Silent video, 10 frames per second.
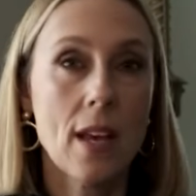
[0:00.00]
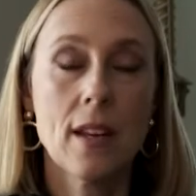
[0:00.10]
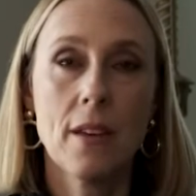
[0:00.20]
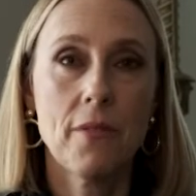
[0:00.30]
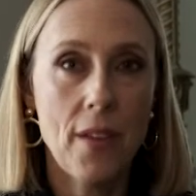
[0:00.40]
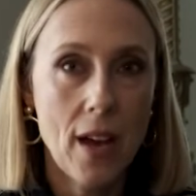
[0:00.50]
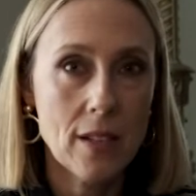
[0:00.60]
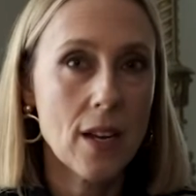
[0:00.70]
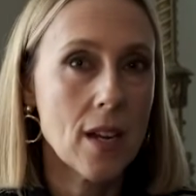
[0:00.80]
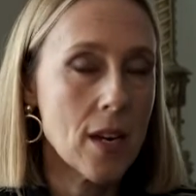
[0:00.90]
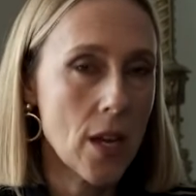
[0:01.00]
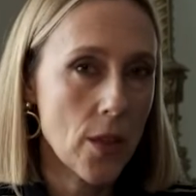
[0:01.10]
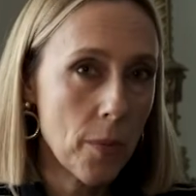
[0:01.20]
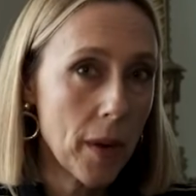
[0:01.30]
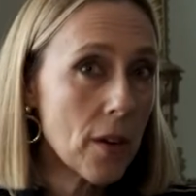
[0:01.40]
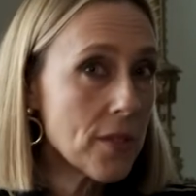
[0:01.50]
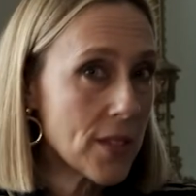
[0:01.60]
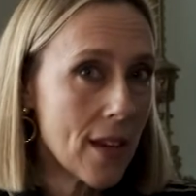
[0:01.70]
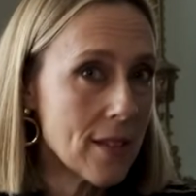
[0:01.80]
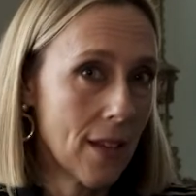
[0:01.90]
and I found another pair of
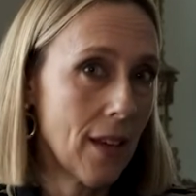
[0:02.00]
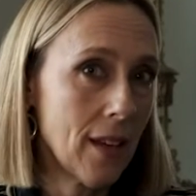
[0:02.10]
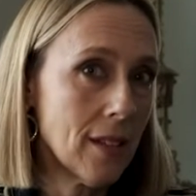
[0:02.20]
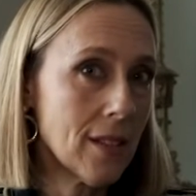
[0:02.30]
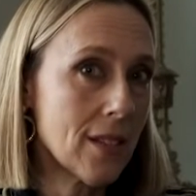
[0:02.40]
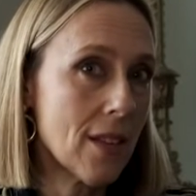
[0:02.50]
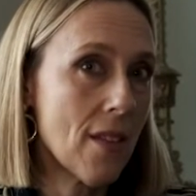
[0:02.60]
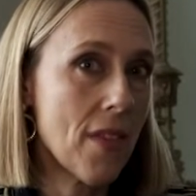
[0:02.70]
size 8s